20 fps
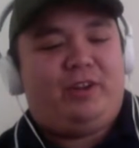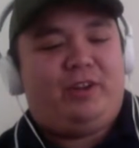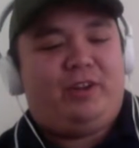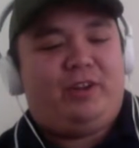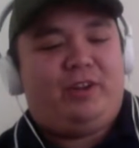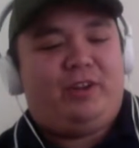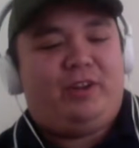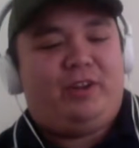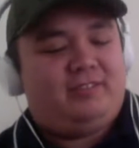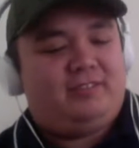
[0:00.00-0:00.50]
at
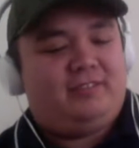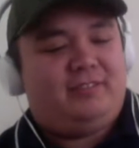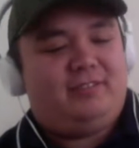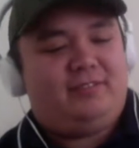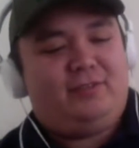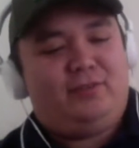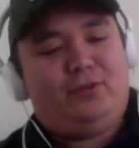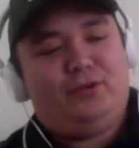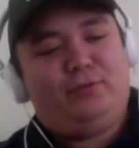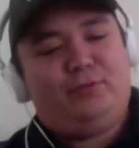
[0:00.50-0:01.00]
least has a
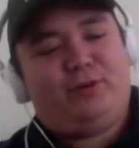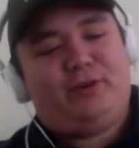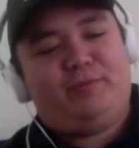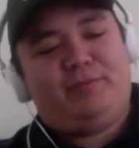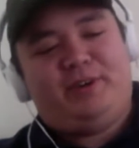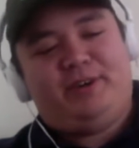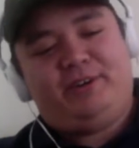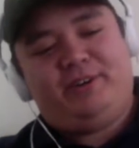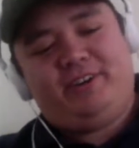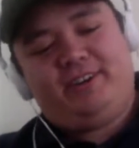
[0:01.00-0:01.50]
sense of humor
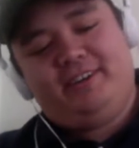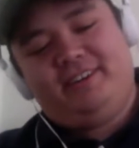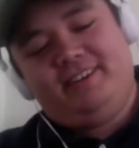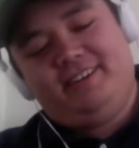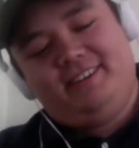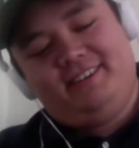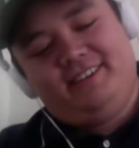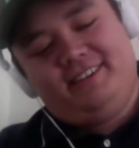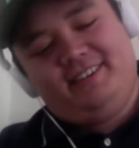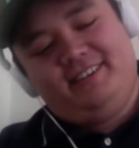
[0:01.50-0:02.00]
about it.
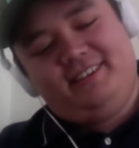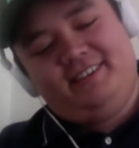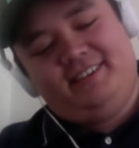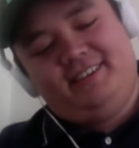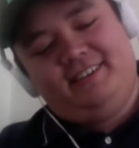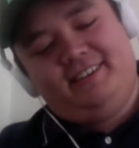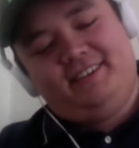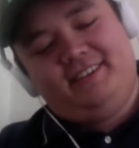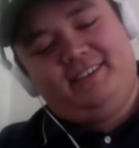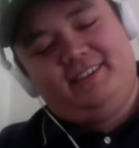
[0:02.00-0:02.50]

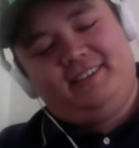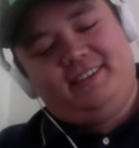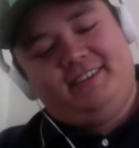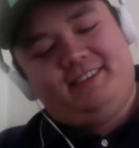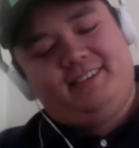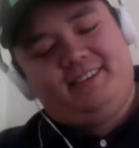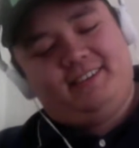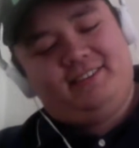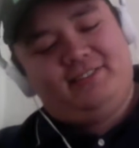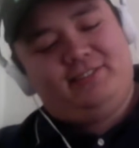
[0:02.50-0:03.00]

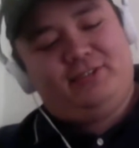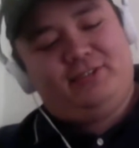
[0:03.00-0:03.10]
Because you